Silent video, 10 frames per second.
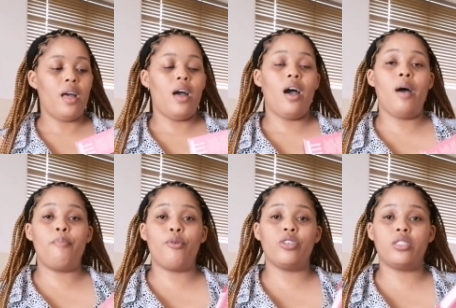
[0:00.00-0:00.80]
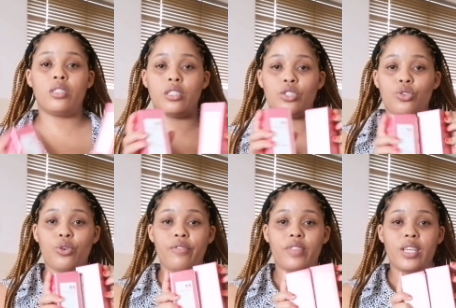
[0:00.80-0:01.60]
I bought two
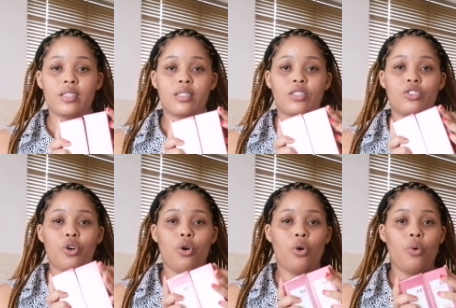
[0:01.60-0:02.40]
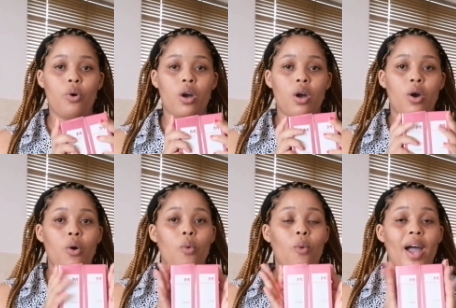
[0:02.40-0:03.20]
of these, so
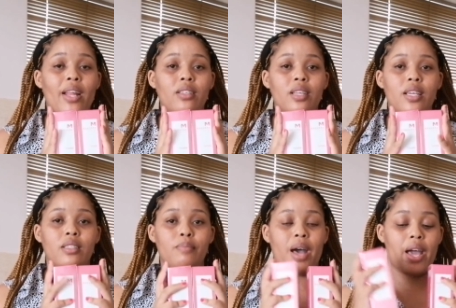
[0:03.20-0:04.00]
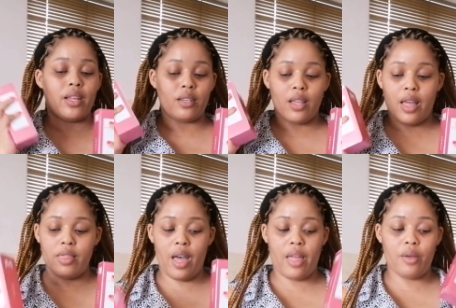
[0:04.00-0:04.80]
one is mine and the
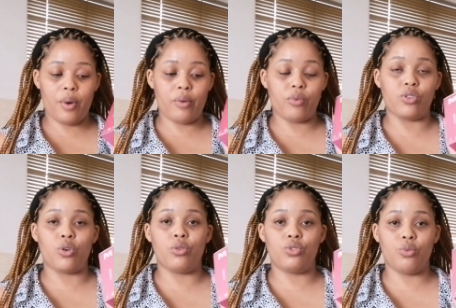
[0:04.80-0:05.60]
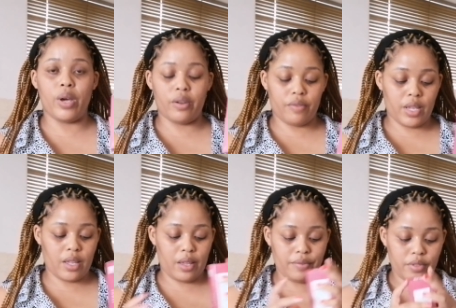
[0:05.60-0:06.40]
other one will go to one of the
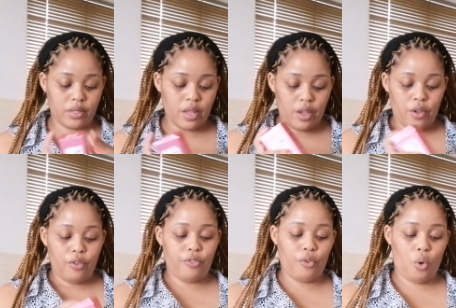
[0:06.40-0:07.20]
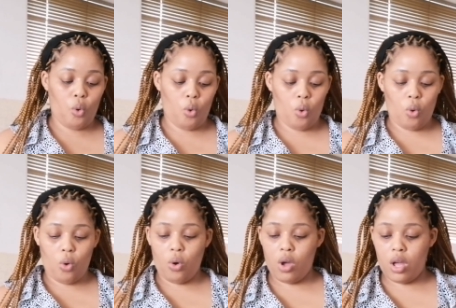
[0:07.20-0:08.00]
gifts for
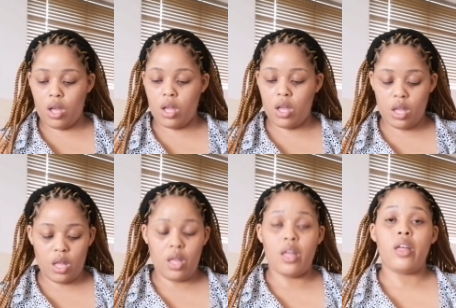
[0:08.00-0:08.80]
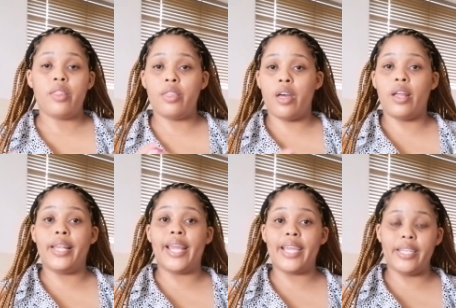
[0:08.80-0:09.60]
the
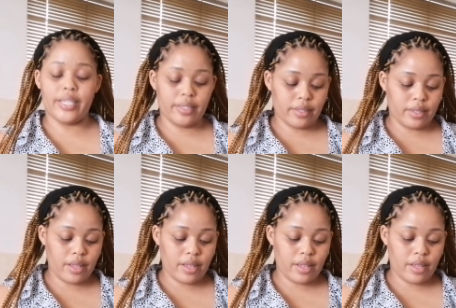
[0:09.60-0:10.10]
ladies.